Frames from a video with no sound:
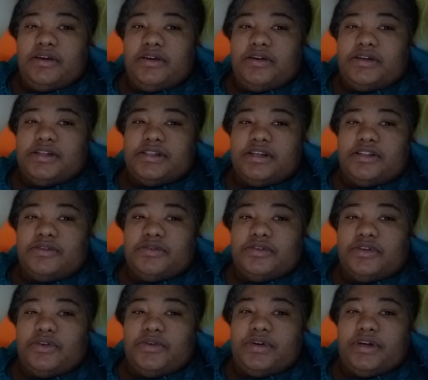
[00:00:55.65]
all this other
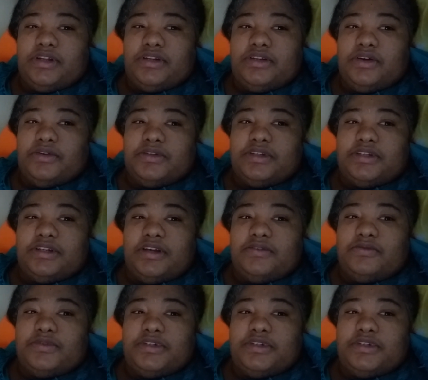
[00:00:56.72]
annoying adult stuff,